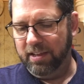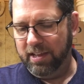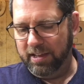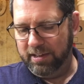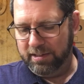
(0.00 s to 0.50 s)

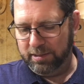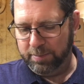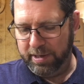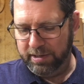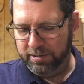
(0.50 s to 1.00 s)
Can't get these
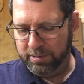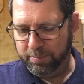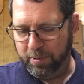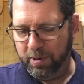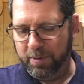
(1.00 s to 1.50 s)
pages
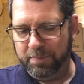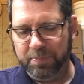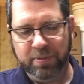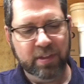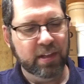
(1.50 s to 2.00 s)
apart.
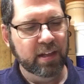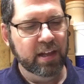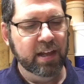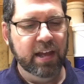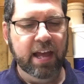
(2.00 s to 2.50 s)

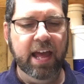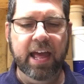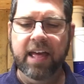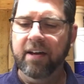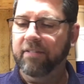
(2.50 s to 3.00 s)

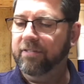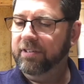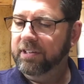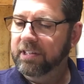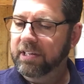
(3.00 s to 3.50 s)
F